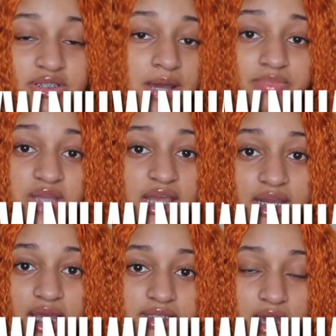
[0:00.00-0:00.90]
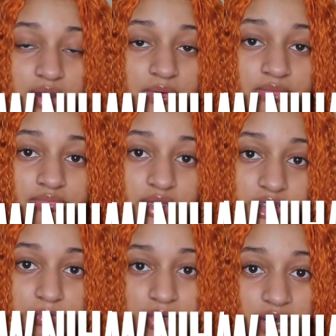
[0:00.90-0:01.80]
I'm jacking, that's how
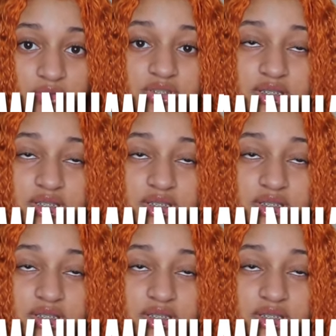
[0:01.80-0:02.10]
it's pronounced,